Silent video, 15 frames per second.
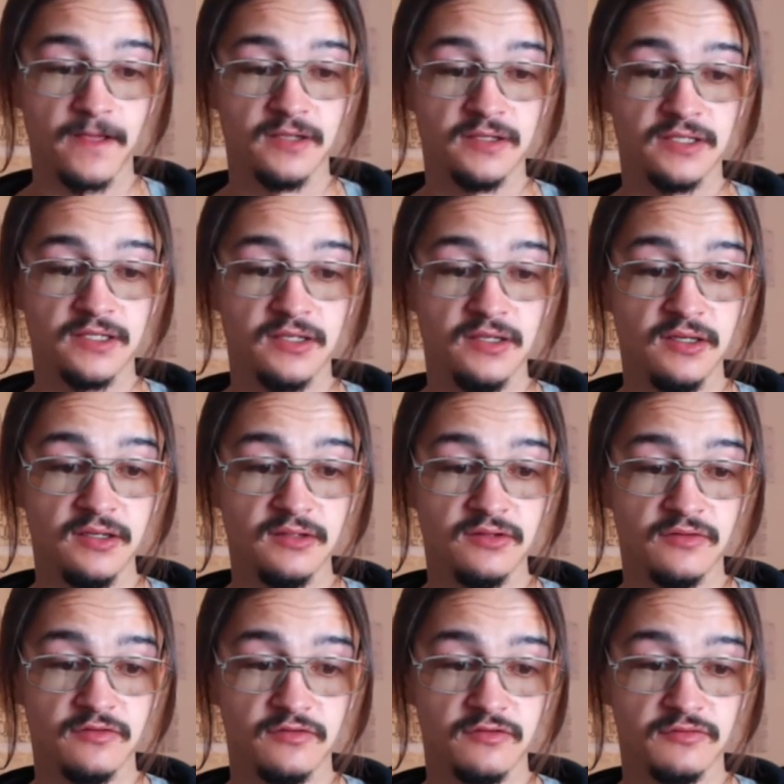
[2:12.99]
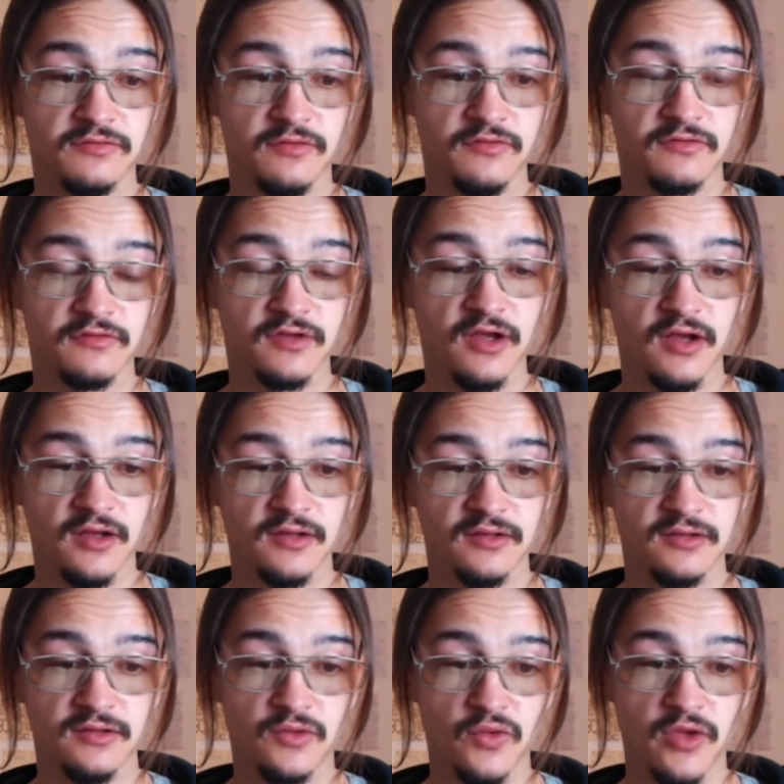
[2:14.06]
the kingdom of, of,
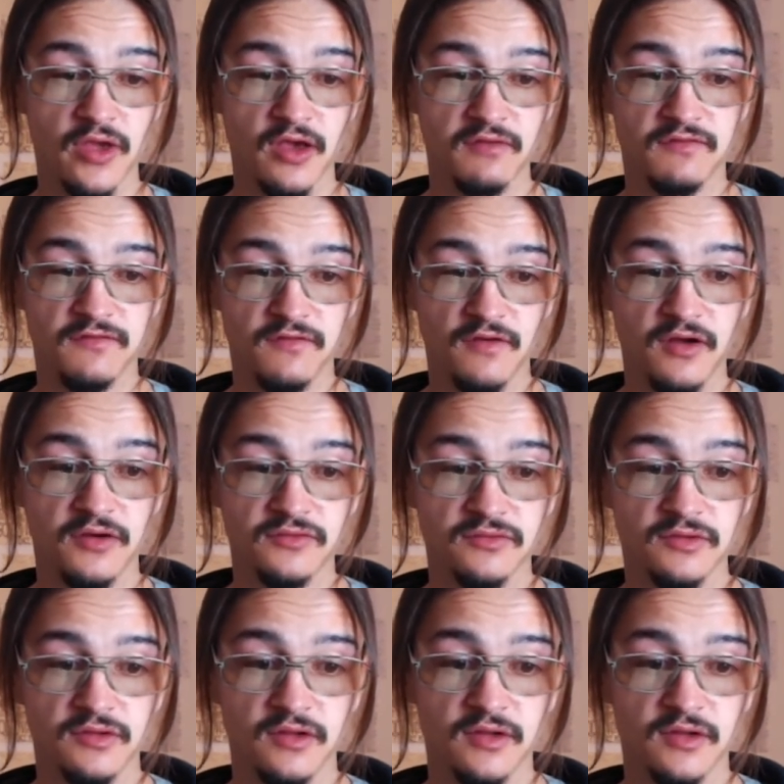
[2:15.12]
God we have found